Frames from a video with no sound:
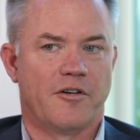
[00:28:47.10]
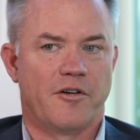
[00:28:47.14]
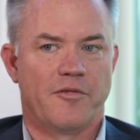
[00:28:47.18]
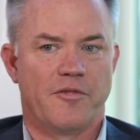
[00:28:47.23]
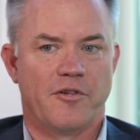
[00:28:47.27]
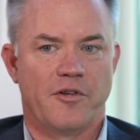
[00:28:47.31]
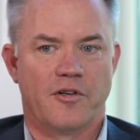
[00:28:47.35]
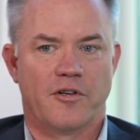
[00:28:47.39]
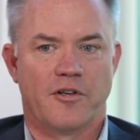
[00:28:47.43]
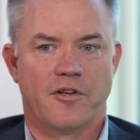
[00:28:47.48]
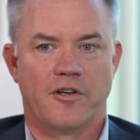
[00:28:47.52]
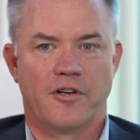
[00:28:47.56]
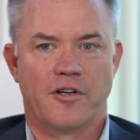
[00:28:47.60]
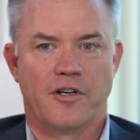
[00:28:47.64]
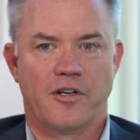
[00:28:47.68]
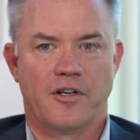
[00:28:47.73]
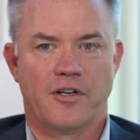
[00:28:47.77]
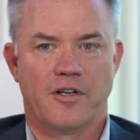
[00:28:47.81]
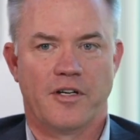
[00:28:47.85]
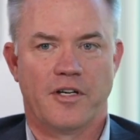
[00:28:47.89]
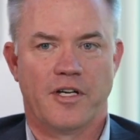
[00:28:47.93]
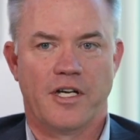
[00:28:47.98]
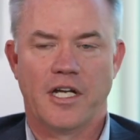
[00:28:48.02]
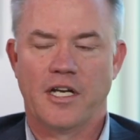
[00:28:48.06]
If you're,
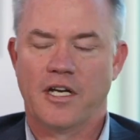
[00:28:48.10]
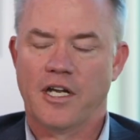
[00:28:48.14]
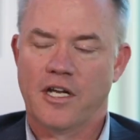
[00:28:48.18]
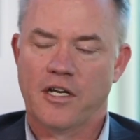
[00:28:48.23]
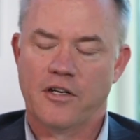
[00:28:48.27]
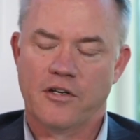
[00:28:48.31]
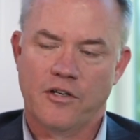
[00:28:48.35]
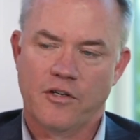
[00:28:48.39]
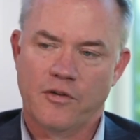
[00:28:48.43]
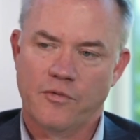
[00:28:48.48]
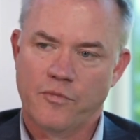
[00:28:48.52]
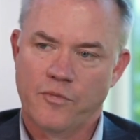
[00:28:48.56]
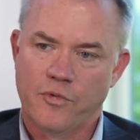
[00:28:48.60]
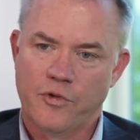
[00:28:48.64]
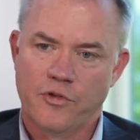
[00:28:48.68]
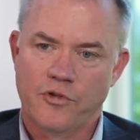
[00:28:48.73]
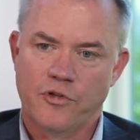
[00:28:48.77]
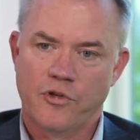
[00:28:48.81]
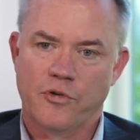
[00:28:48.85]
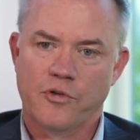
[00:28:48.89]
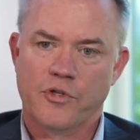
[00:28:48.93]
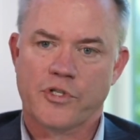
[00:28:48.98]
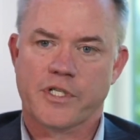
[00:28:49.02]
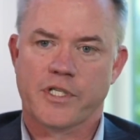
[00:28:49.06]
and with
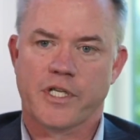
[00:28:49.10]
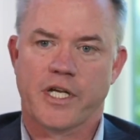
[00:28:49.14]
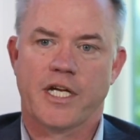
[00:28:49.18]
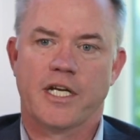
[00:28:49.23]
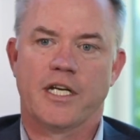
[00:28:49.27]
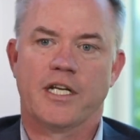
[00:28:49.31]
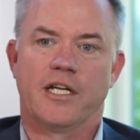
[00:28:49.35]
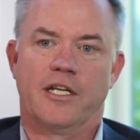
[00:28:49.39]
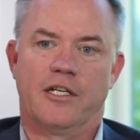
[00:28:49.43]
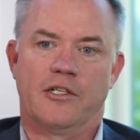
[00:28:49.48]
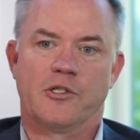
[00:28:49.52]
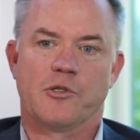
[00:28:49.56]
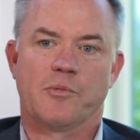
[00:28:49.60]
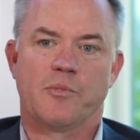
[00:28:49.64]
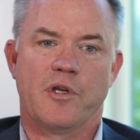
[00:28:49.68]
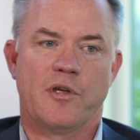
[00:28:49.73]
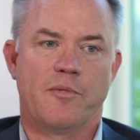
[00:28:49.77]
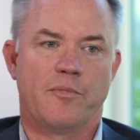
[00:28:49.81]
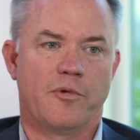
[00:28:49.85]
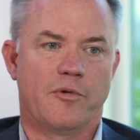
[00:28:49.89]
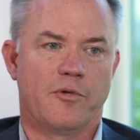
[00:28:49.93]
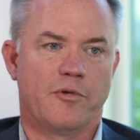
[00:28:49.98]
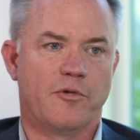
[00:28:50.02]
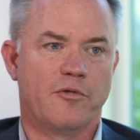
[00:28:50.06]
no slight against
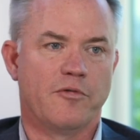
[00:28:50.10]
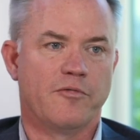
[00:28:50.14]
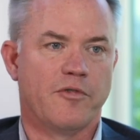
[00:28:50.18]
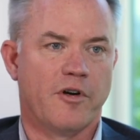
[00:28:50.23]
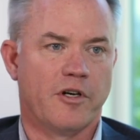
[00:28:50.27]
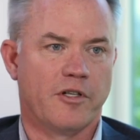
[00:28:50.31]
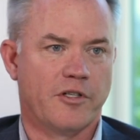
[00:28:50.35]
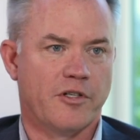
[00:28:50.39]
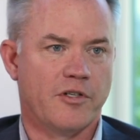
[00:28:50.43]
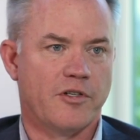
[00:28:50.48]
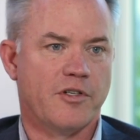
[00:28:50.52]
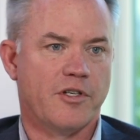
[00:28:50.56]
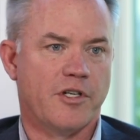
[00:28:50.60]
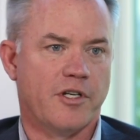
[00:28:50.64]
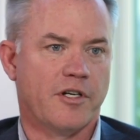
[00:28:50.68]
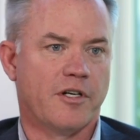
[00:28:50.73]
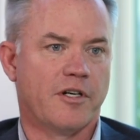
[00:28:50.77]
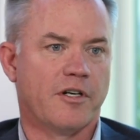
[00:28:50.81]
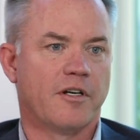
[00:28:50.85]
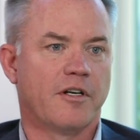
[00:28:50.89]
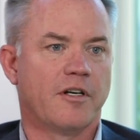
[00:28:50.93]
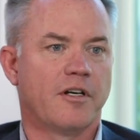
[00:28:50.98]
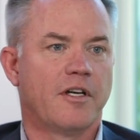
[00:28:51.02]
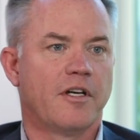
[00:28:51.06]
people who
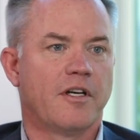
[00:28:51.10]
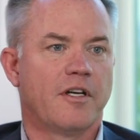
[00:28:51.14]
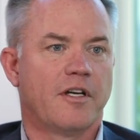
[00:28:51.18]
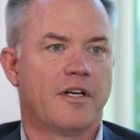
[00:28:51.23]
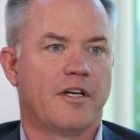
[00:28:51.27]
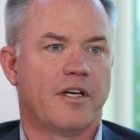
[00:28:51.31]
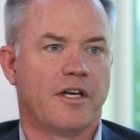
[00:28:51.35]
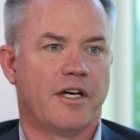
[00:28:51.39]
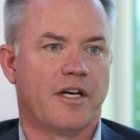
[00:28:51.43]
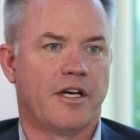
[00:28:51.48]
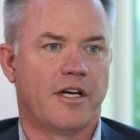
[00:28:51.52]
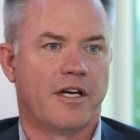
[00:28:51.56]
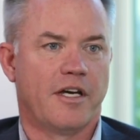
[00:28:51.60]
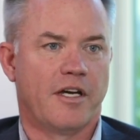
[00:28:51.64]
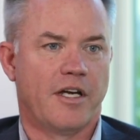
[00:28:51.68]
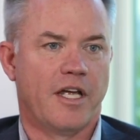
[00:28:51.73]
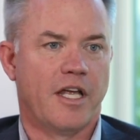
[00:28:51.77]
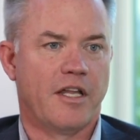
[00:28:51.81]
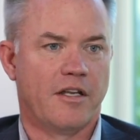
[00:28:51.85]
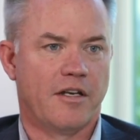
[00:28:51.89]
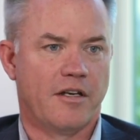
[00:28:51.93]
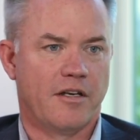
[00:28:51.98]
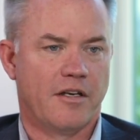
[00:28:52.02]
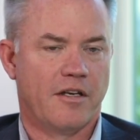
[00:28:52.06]
volunteer
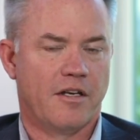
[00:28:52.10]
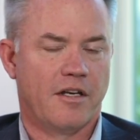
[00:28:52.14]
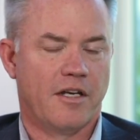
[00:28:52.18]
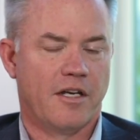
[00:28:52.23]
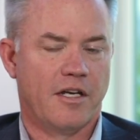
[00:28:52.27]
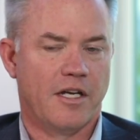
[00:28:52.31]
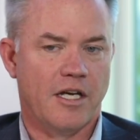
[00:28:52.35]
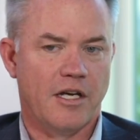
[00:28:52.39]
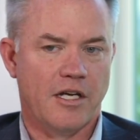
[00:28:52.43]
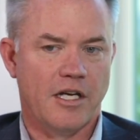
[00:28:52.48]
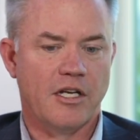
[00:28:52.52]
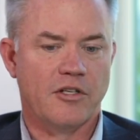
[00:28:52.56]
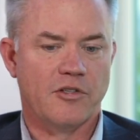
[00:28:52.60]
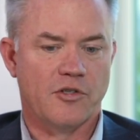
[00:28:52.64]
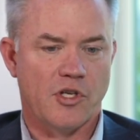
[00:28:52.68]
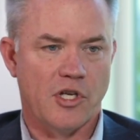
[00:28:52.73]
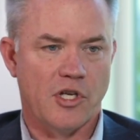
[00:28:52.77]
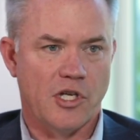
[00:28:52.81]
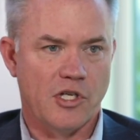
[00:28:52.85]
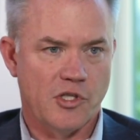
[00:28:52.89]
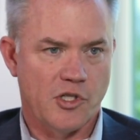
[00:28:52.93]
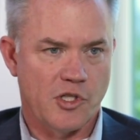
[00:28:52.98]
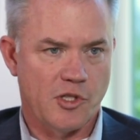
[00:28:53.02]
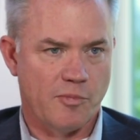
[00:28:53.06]

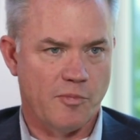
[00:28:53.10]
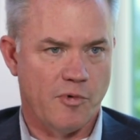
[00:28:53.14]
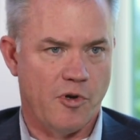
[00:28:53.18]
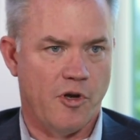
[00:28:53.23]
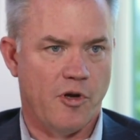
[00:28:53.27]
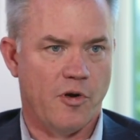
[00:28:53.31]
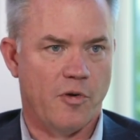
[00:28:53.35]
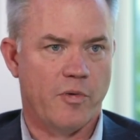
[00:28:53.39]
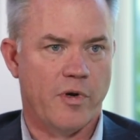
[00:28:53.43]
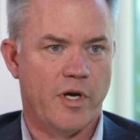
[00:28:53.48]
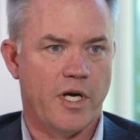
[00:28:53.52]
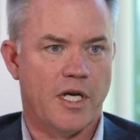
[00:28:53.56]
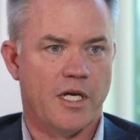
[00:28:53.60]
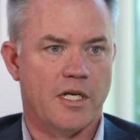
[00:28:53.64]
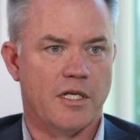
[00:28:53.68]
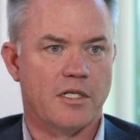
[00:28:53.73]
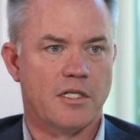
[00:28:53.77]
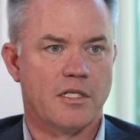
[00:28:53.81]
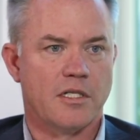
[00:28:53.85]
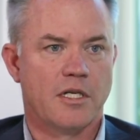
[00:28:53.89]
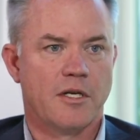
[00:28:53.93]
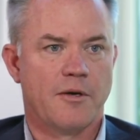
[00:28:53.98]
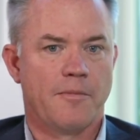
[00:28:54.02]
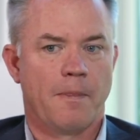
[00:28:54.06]
in small
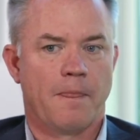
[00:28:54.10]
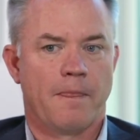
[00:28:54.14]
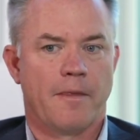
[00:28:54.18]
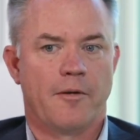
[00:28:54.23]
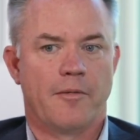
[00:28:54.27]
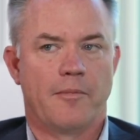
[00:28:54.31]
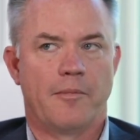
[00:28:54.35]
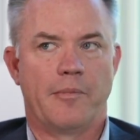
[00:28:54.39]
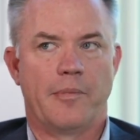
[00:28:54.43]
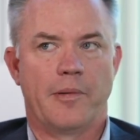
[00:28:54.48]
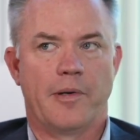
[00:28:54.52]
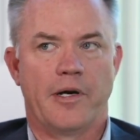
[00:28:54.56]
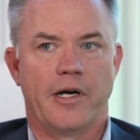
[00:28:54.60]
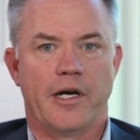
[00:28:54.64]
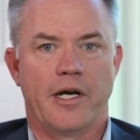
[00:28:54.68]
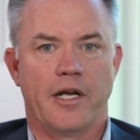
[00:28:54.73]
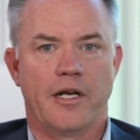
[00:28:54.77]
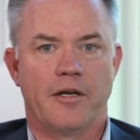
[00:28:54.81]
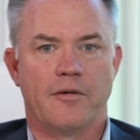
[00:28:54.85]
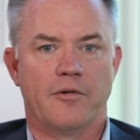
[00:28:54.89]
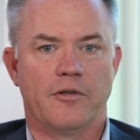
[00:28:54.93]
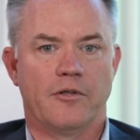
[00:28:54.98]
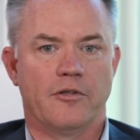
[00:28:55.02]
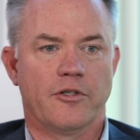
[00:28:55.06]
ways, but
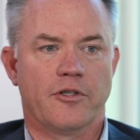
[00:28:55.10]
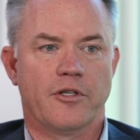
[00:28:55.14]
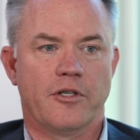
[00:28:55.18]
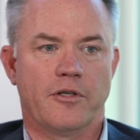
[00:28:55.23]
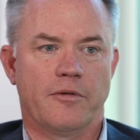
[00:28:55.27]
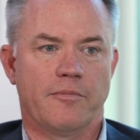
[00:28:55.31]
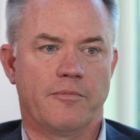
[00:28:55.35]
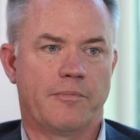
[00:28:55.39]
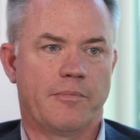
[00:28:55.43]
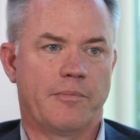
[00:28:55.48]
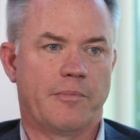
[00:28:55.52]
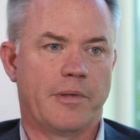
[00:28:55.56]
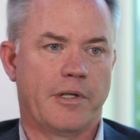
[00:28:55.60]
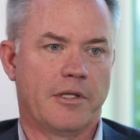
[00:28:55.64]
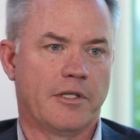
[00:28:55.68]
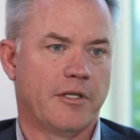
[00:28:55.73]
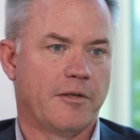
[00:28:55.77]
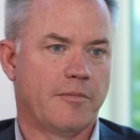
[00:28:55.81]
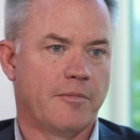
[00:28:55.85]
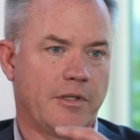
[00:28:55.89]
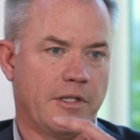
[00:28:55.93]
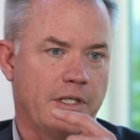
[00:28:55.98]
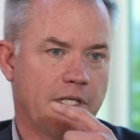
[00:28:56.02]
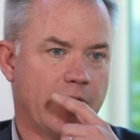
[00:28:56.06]
look at Bill and
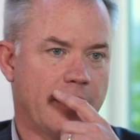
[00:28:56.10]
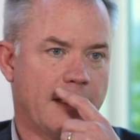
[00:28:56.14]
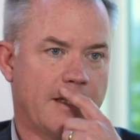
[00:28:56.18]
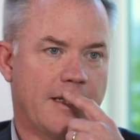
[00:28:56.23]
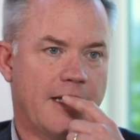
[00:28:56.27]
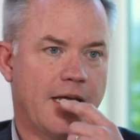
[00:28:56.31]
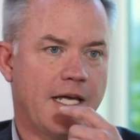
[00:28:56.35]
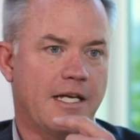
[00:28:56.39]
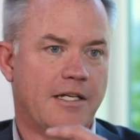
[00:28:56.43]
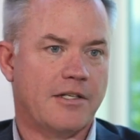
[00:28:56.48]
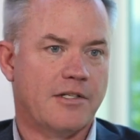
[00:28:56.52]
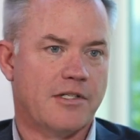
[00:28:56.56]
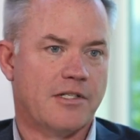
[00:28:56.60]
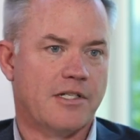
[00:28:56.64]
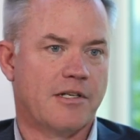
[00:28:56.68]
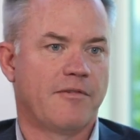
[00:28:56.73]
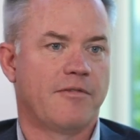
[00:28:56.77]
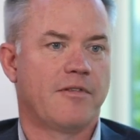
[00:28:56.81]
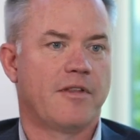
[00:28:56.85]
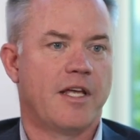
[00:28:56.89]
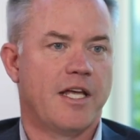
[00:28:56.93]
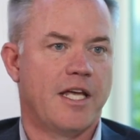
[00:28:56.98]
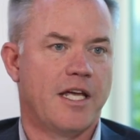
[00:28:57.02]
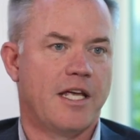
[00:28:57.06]
Melinda Gates. If
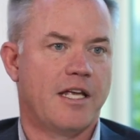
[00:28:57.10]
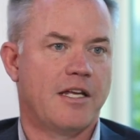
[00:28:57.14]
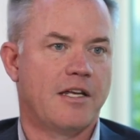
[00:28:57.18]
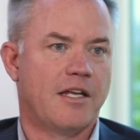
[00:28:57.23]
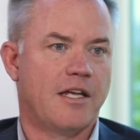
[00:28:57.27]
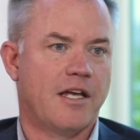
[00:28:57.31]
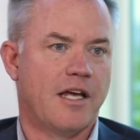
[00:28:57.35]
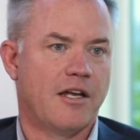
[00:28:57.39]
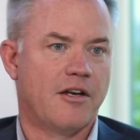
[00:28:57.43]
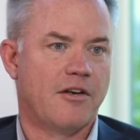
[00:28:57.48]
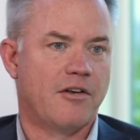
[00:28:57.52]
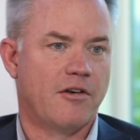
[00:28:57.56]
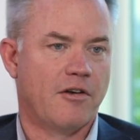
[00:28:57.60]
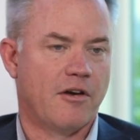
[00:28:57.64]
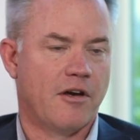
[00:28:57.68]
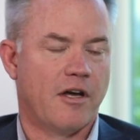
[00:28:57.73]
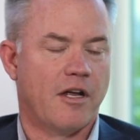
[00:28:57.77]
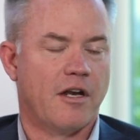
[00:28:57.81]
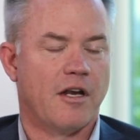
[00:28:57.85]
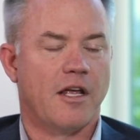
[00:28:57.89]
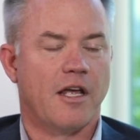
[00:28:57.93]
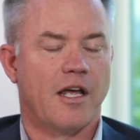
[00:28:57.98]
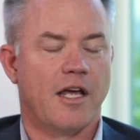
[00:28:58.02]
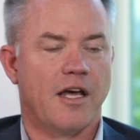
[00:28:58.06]
they had
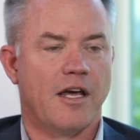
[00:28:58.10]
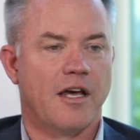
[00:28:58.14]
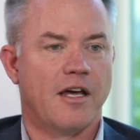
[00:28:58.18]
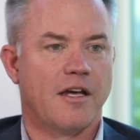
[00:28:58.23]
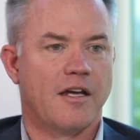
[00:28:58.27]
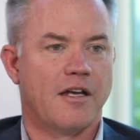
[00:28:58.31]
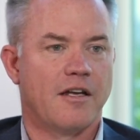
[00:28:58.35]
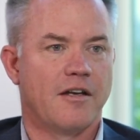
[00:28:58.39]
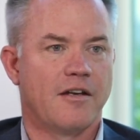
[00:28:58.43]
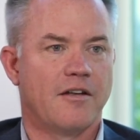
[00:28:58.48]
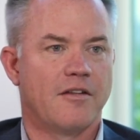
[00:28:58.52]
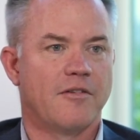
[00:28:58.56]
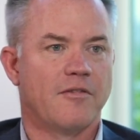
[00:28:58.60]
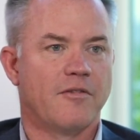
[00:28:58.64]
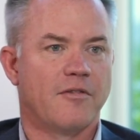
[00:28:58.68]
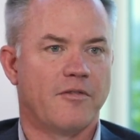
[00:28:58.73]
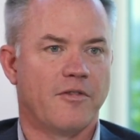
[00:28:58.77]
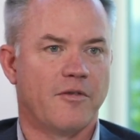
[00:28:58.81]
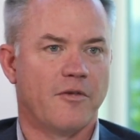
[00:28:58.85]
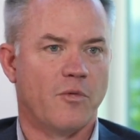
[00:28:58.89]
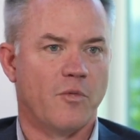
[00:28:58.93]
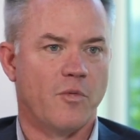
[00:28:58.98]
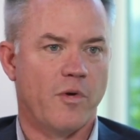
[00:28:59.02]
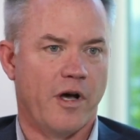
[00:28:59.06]
not had
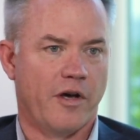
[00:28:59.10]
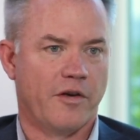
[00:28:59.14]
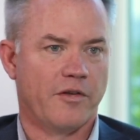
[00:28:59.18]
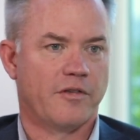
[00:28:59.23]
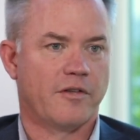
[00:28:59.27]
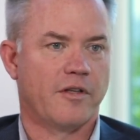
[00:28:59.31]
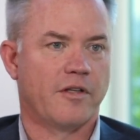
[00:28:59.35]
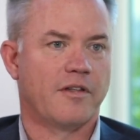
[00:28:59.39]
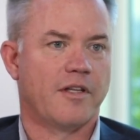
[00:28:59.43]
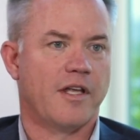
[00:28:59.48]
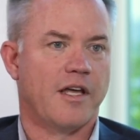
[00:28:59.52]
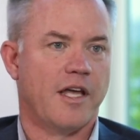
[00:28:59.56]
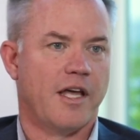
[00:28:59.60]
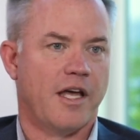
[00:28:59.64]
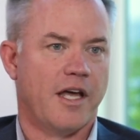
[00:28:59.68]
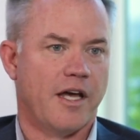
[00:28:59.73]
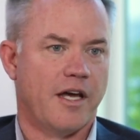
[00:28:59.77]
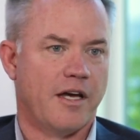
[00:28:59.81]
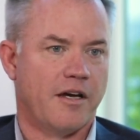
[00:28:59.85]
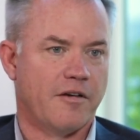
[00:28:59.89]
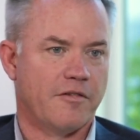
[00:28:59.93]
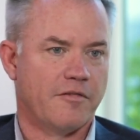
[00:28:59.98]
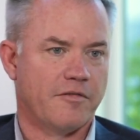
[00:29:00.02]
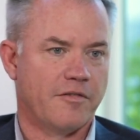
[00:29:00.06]
the wealth that they
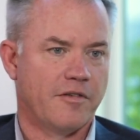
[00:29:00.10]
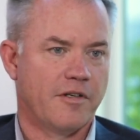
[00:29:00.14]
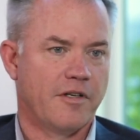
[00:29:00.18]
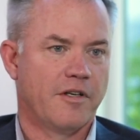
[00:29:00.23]
have